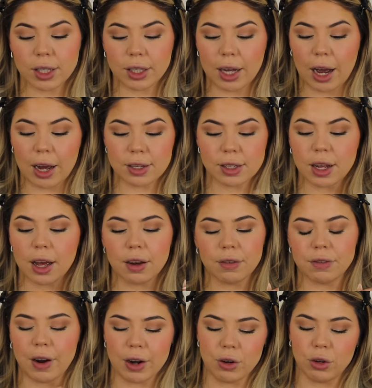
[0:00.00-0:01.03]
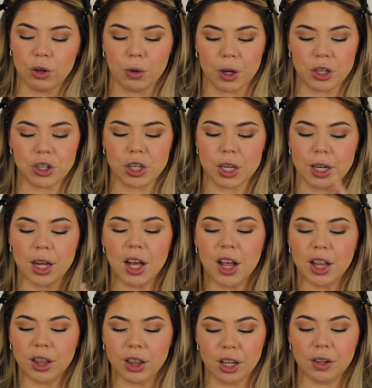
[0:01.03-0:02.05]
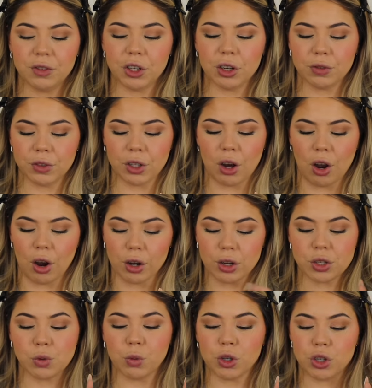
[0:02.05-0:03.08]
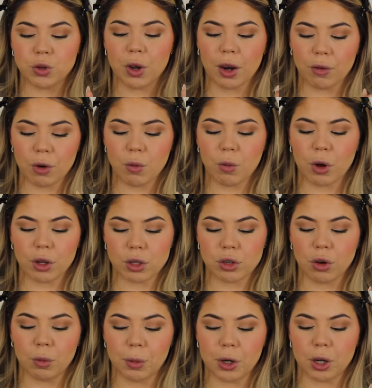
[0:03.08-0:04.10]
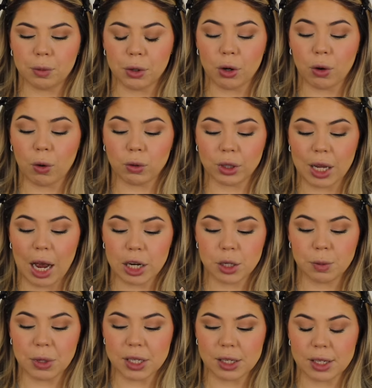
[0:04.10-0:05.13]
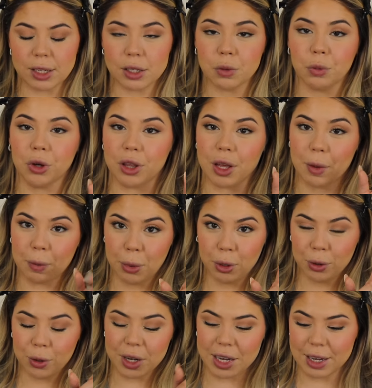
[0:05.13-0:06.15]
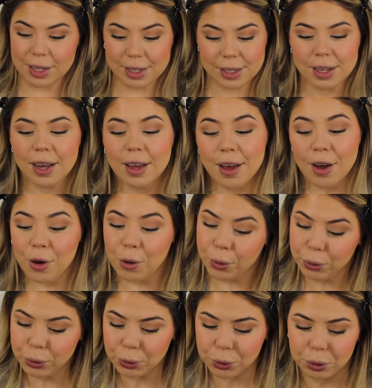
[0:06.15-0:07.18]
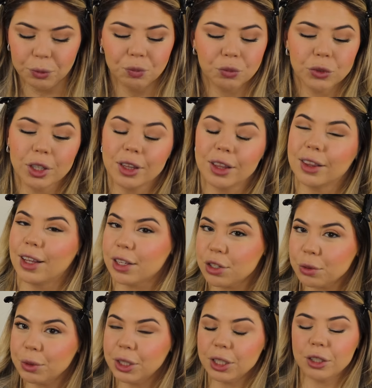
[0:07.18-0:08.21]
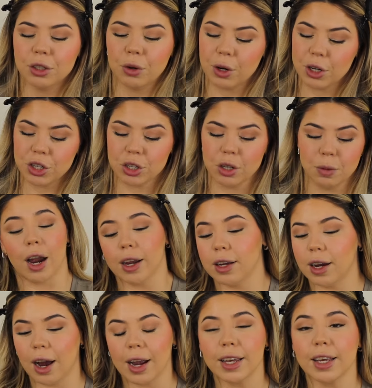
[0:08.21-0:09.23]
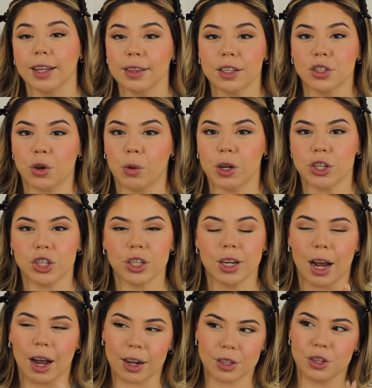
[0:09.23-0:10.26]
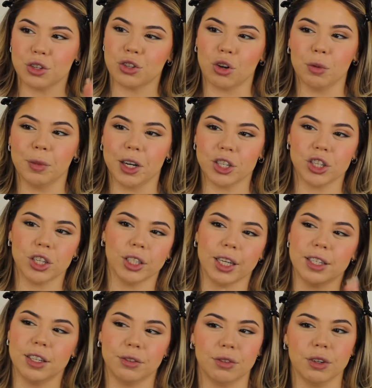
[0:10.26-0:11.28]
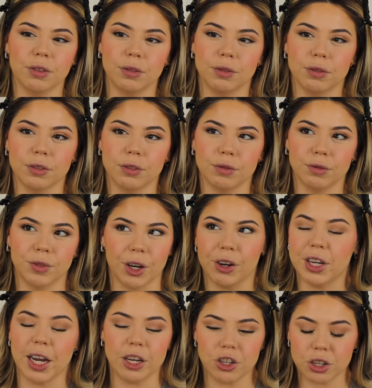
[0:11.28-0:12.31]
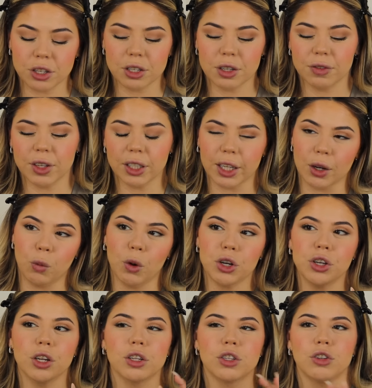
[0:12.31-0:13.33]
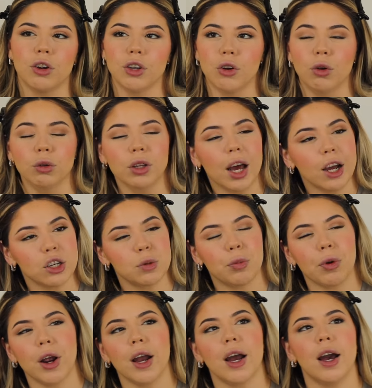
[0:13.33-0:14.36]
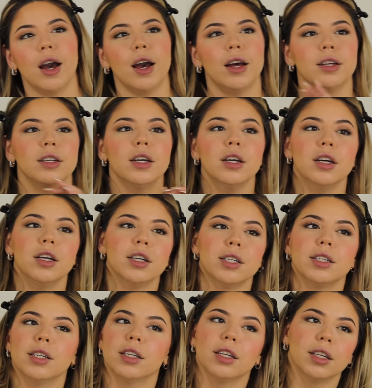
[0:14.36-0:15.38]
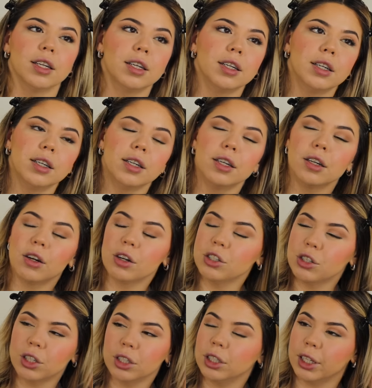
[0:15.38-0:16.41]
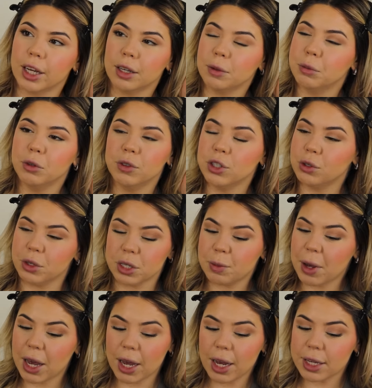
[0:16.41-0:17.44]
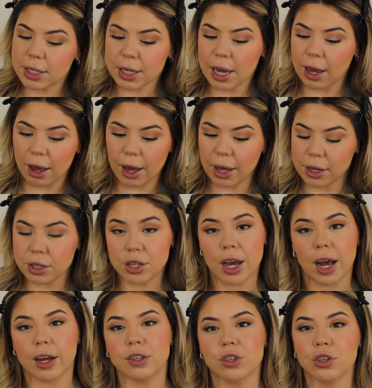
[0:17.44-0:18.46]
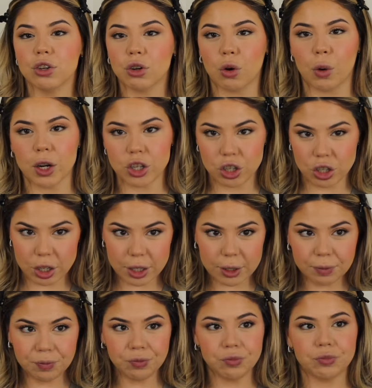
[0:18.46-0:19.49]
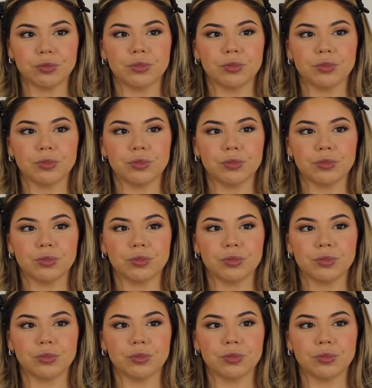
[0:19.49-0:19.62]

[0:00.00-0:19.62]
the last and final question. Love your vlogs. Would you ever want to open up your own lash business with employees? Ooh, that's a really good question. I get this question asked so much in like different variations of it. Like, when are you gonna start your own lash brand? Da da da da. Are you gonna like move into a space? And to answer your question,